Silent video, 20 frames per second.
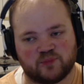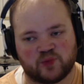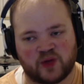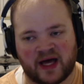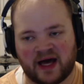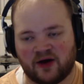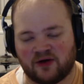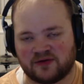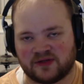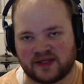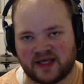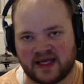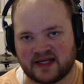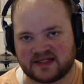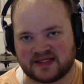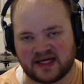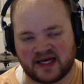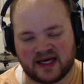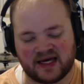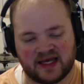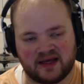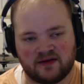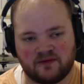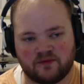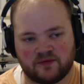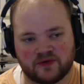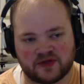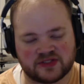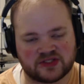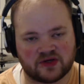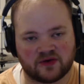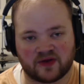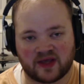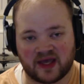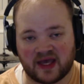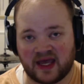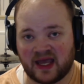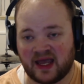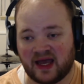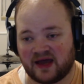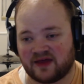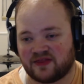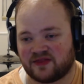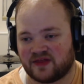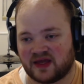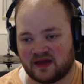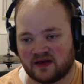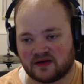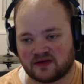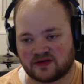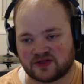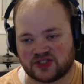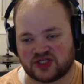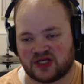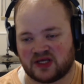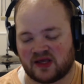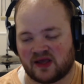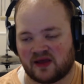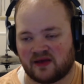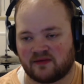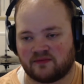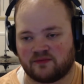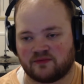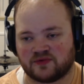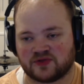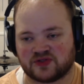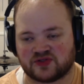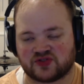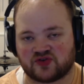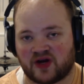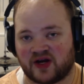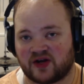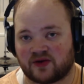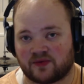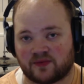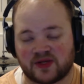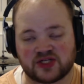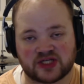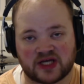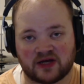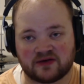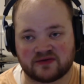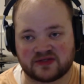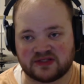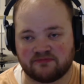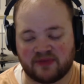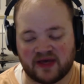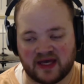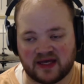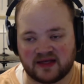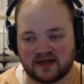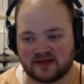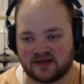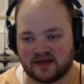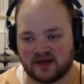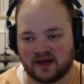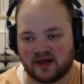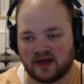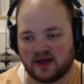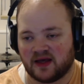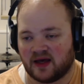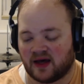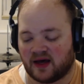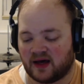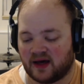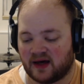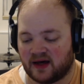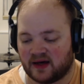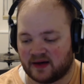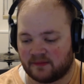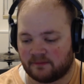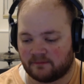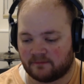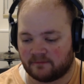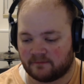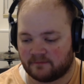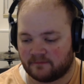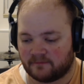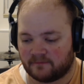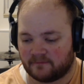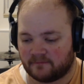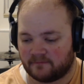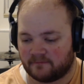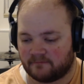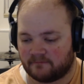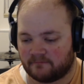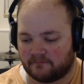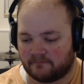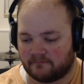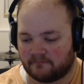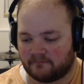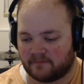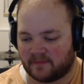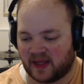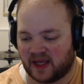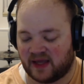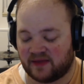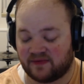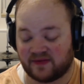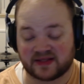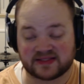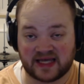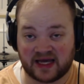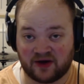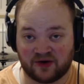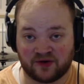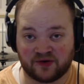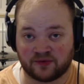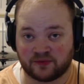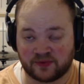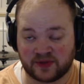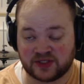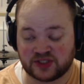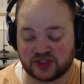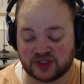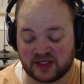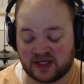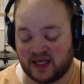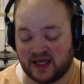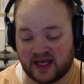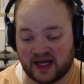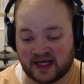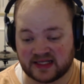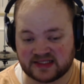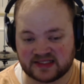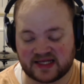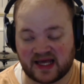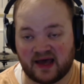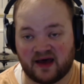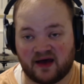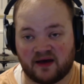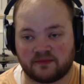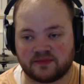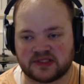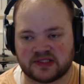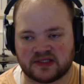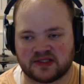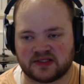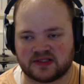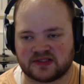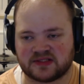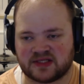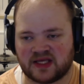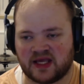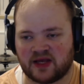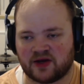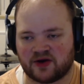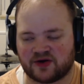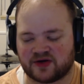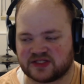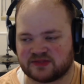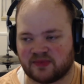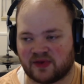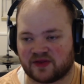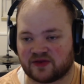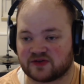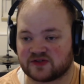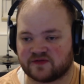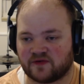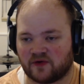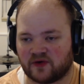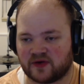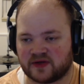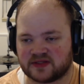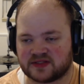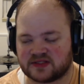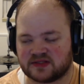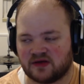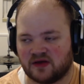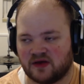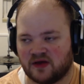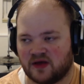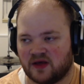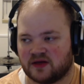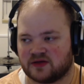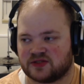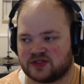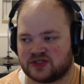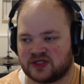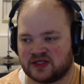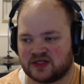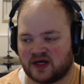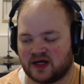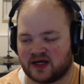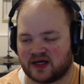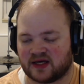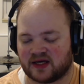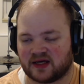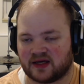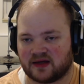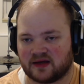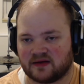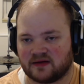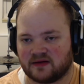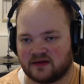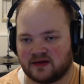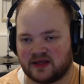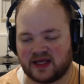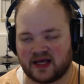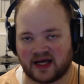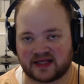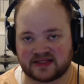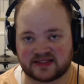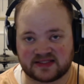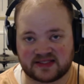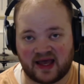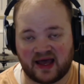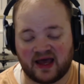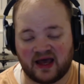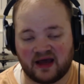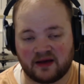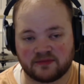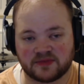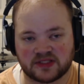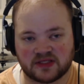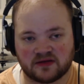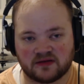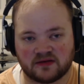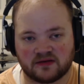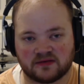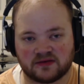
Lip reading: How Leia died was okay. I think she was trying to reach out to Ben, and that's how he got stabbed. Is he heard his mother's voice? He got stabbed.